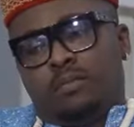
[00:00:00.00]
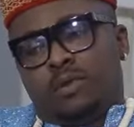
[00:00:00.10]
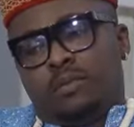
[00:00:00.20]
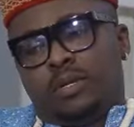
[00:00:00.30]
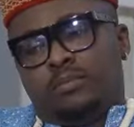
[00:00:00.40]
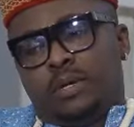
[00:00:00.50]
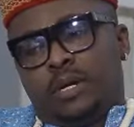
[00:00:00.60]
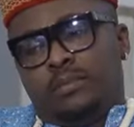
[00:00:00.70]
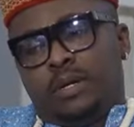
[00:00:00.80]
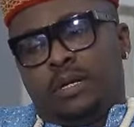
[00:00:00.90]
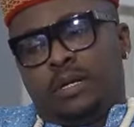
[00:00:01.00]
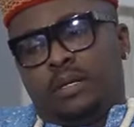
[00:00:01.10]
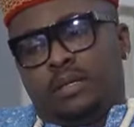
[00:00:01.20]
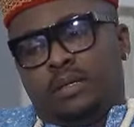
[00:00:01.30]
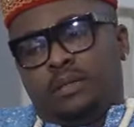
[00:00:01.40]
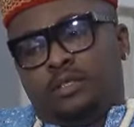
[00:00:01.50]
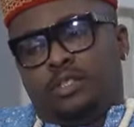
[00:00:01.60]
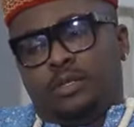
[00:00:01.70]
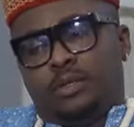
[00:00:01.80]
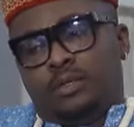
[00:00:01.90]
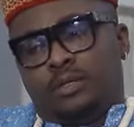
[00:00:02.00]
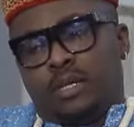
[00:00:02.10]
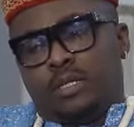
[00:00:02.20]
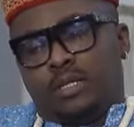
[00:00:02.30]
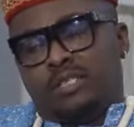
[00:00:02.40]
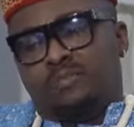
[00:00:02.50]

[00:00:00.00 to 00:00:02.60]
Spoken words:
Mom, it might be that the juice has